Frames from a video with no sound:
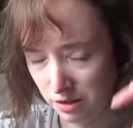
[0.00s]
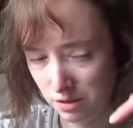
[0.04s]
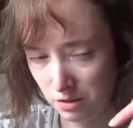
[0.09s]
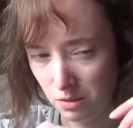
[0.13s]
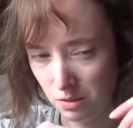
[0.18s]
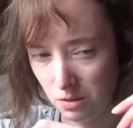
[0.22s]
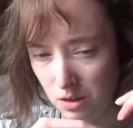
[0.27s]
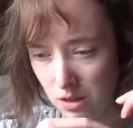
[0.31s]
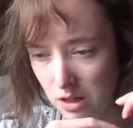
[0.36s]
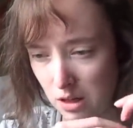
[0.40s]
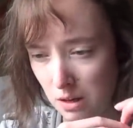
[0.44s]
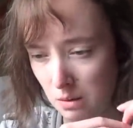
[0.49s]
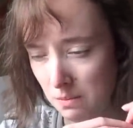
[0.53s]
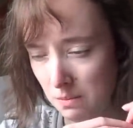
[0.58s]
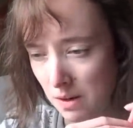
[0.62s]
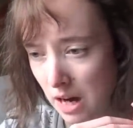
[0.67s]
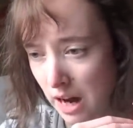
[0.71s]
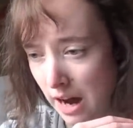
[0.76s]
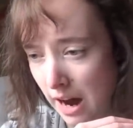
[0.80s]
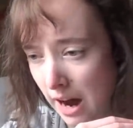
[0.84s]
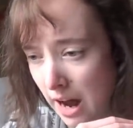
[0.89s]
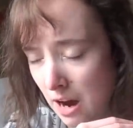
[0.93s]
So
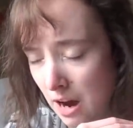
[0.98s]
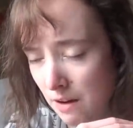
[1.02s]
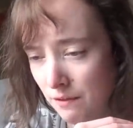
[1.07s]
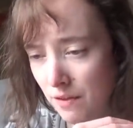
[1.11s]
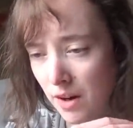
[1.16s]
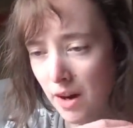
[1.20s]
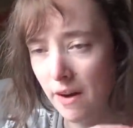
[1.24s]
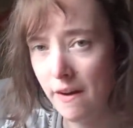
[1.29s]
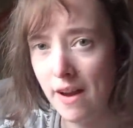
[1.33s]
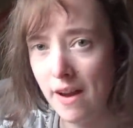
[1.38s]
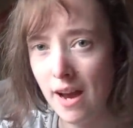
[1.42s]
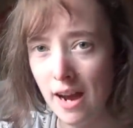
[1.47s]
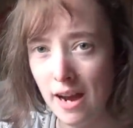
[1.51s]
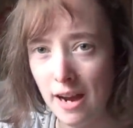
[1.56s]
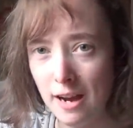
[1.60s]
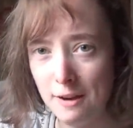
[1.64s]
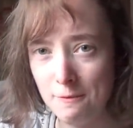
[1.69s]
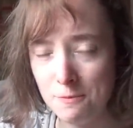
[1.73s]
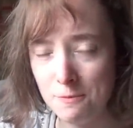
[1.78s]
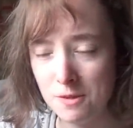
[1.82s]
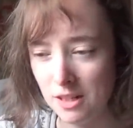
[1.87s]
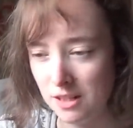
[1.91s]
I am very
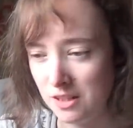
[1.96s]
hyped.